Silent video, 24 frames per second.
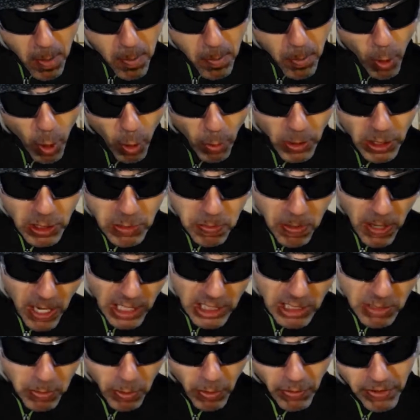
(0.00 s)
more
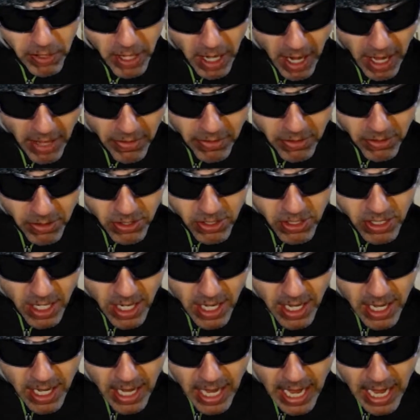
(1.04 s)
responsible than others,